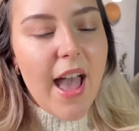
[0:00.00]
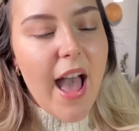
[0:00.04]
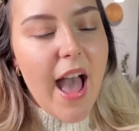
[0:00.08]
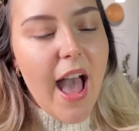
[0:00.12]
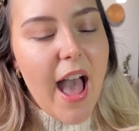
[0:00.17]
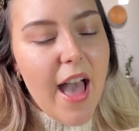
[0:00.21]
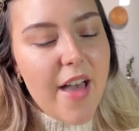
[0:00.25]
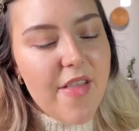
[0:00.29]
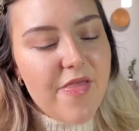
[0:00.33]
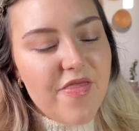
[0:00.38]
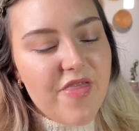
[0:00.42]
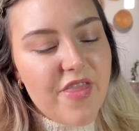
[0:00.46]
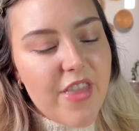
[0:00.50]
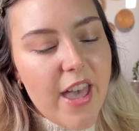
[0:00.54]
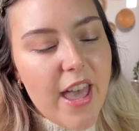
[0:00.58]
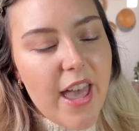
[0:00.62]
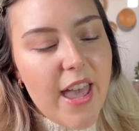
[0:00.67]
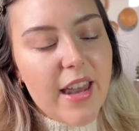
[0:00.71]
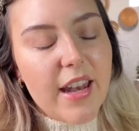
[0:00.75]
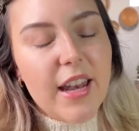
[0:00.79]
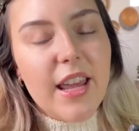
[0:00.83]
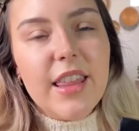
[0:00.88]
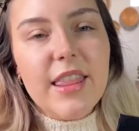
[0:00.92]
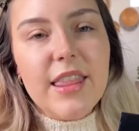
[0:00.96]
And
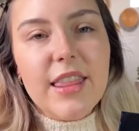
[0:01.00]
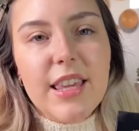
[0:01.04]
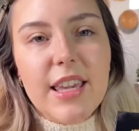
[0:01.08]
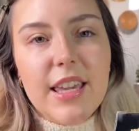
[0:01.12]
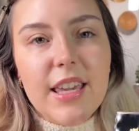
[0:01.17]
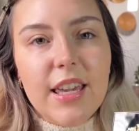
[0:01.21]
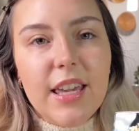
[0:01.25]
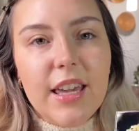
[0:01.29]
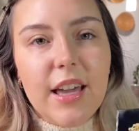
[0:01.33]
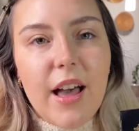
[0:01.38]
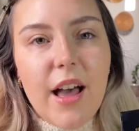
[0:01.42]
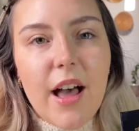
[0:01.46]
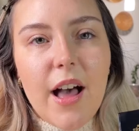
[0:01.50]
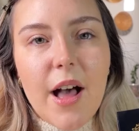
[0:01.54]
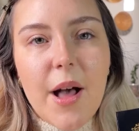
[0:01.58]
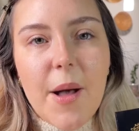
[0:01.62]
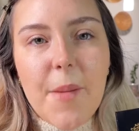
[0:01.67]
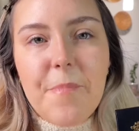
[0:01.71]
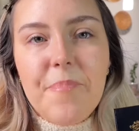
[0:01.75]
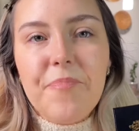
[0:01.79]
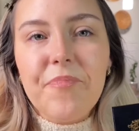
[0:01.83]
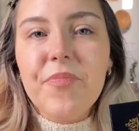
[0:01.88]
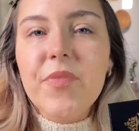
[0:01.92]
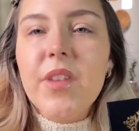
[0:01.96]
then the
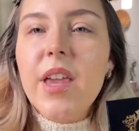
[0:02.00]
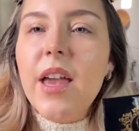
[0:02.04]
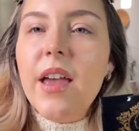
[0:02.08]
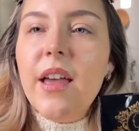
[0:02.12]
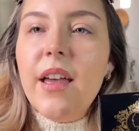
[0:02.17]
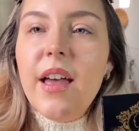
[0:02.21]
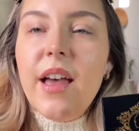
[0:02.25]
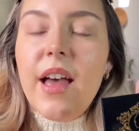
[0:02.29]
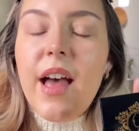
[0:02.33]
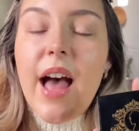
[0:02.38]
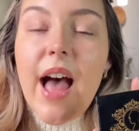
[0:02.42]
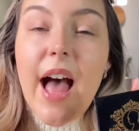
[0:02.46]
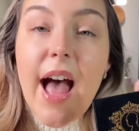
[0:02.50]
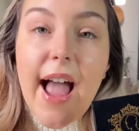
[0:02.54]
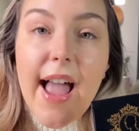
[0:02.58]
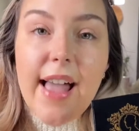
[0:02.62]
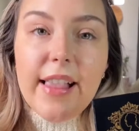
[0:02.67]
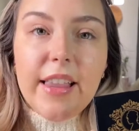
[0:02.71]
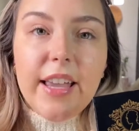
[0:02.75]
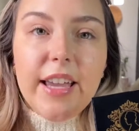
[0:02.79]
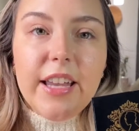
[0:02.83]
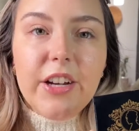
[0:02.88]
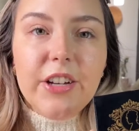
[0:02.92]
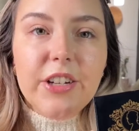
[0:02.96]

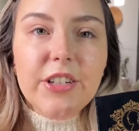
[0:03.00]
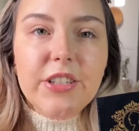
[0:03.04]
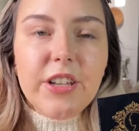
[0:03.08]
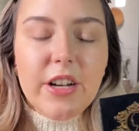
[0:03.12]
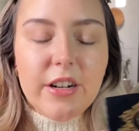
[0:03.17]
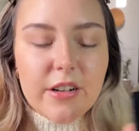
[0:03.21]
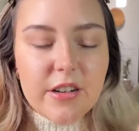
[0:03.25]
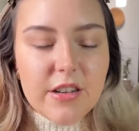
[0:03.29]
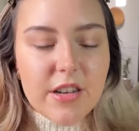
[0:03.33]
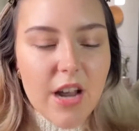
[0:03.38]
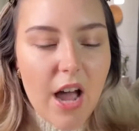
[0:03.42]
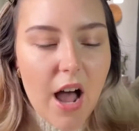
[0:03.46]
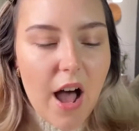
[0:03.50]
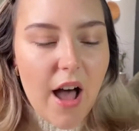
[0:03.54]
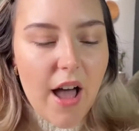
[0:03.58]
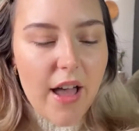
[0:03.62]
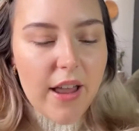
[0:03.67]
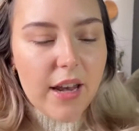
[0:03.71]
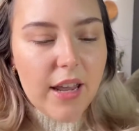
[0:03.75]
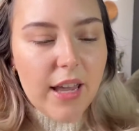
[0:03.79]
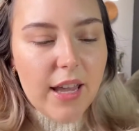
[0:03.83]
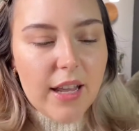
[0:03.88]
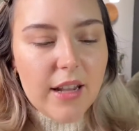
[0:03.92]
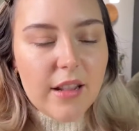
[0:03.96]
highlighters are
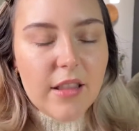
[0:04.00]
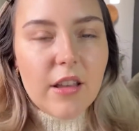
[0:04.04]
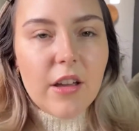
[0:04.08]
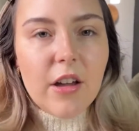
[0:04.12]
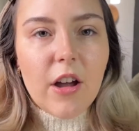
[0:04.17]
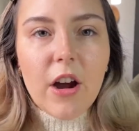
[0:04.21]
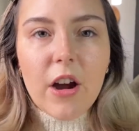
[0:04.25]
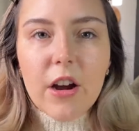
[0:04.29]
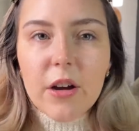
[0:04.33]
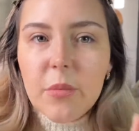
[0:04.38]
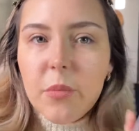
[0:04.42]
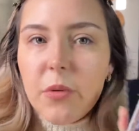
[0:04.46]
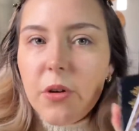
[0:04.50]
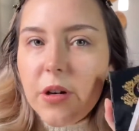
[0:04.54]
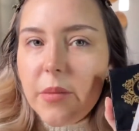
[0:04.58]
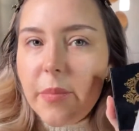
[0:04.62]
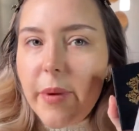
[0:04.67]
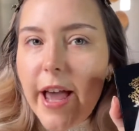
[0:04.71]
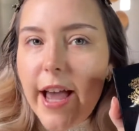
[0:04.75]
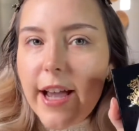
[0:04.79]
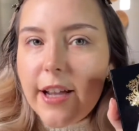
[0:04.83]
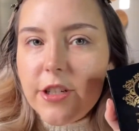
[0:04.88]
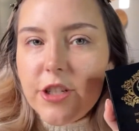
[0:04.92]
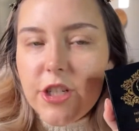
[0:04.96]
not in the cardboard
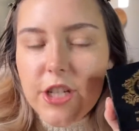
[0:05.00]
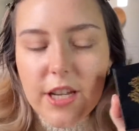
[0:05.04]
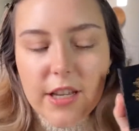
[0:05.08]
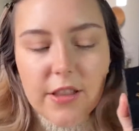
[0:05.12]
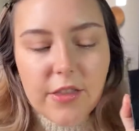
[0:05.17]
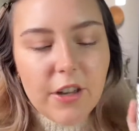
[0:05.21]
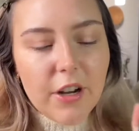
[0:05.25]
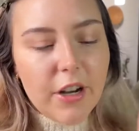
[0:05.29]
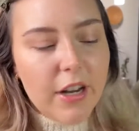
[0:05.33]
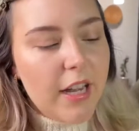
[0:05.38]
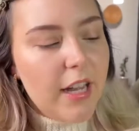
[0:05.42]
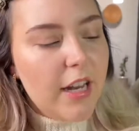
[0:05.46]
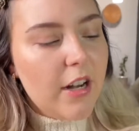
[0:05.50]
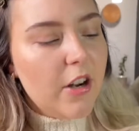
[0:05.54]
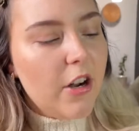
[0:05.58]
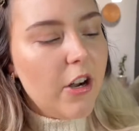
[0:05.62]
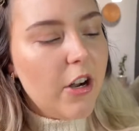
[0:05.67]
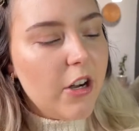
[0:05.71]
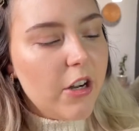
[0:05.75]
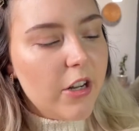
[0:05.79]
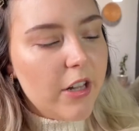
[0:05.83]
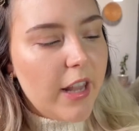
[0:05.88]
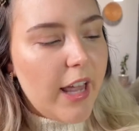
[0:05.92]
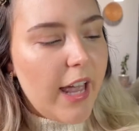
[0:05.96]
packaging. They're in
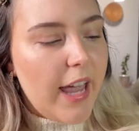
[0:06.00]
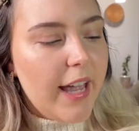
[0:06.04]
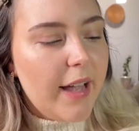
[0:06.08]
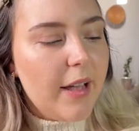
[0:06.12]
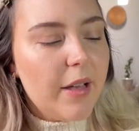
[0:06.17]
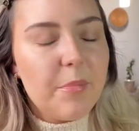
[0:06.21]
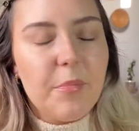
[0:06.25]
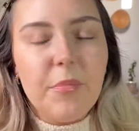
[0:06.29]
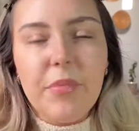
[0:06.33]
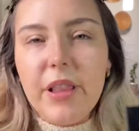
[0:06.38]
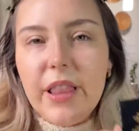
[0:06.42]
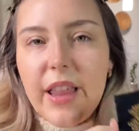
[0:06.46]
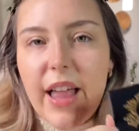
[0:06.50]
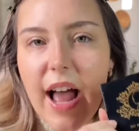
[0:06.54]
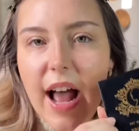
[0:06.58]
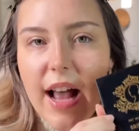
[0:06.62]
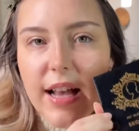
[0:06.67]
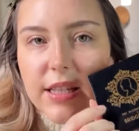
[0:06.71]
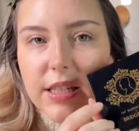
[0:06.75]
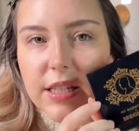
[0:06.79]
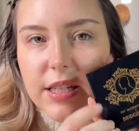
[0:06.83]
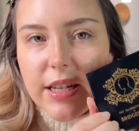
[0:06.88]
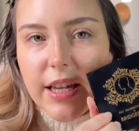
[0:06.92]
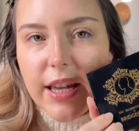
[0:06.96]
her like
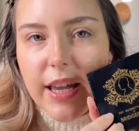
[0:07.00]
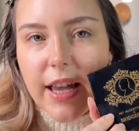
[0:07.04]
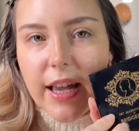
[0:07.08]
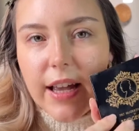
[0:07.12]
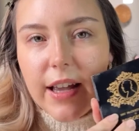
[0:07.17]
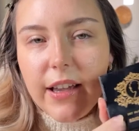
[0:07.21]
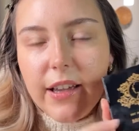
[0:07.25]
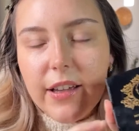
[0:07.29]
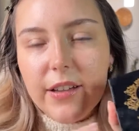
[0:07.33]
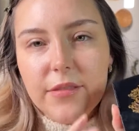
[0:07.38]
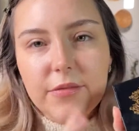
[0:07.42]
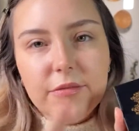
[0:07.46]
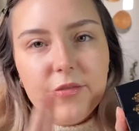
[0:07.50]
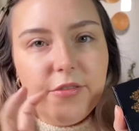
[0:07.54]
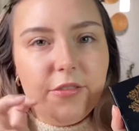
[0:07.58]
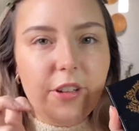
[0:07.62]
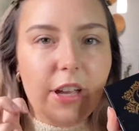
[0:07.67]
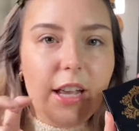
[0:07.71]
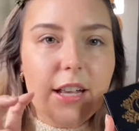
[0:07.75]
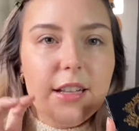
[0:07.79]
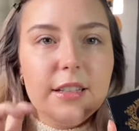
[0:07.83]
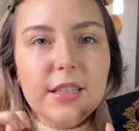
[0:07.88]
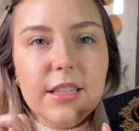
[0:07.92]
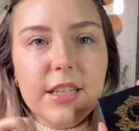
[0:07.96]
plastic,
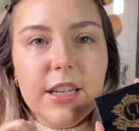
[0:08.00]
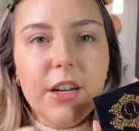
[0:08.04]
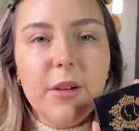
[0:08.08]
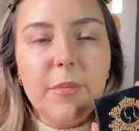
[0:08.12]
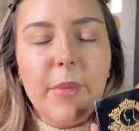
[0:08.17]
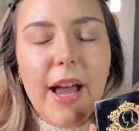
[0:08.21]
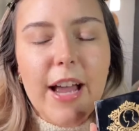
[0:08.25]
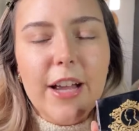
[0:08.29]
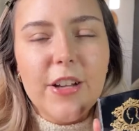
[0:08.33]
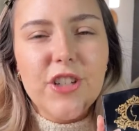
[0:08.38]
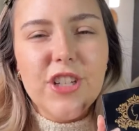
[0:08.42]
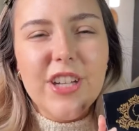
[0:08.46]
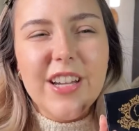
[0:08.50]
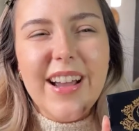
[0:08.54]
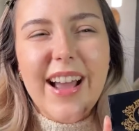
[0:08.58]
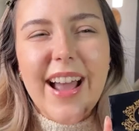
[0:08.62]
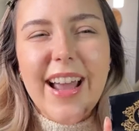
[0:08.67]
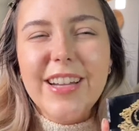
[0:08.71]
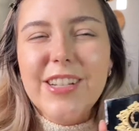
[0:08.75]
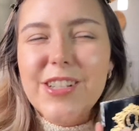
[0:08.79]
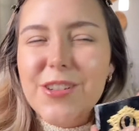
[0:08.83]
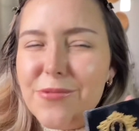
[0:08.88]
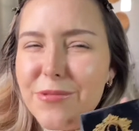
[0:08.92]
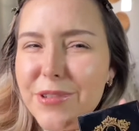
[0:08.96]
fancier packaging. I
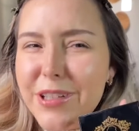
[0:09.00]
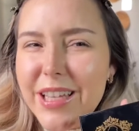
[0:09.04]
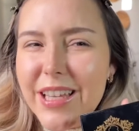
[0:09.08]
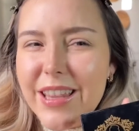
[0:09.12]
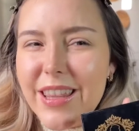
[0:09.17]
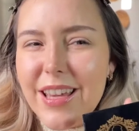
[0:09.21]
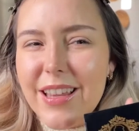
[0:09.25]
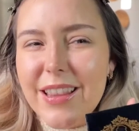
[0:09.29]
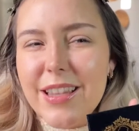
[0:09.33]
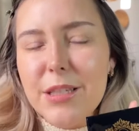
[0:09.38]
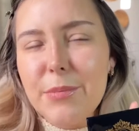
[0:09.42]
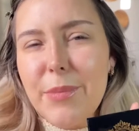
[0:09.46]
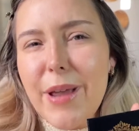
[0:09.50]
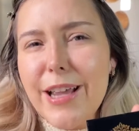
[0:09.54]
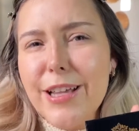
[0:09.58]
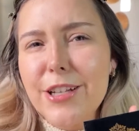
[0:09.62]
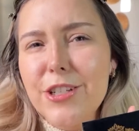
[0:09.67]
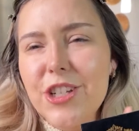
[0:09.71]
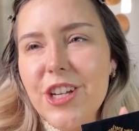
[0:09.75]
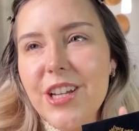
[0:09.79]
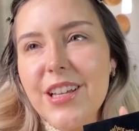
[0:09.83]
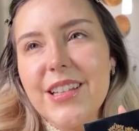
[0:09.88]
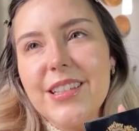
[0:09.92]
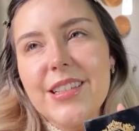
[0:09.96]
don't really think this
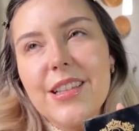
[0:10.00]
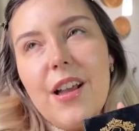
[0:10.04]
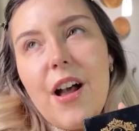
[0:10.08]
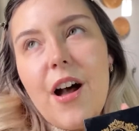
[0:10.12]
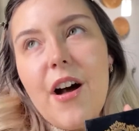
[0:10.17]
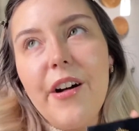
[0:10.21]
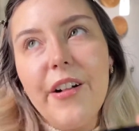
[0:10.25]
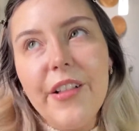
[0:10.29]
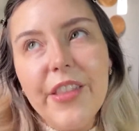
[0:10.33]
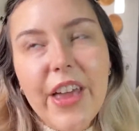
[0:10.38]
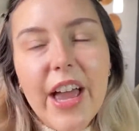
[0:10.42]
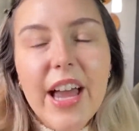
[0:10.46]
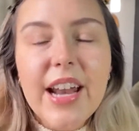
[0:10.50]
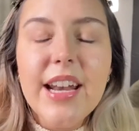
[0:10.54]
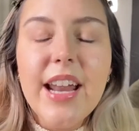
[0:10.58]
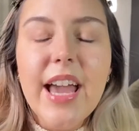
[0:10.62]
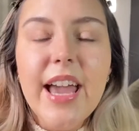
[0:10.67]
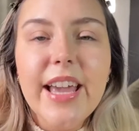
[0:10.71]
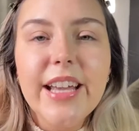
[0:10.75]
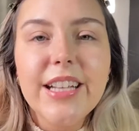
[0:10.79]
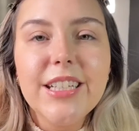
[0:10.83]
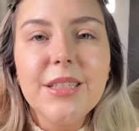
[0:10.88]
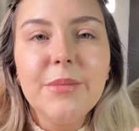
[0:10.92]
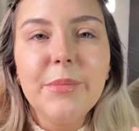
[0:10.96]
packaging is all that
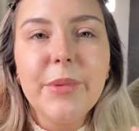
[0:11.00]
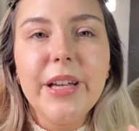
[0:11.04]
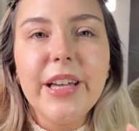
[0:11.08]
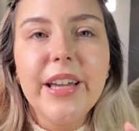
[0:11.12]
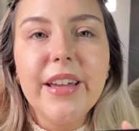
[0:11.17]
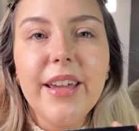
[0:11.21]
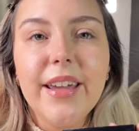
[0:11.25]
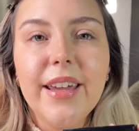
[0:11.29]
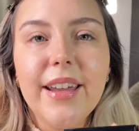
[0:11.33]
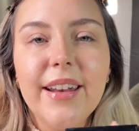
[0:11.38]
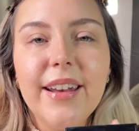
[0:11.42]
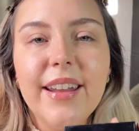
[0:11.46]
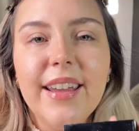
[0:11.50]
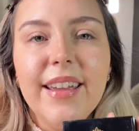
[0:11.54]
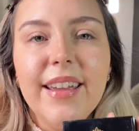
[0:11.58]
nice, but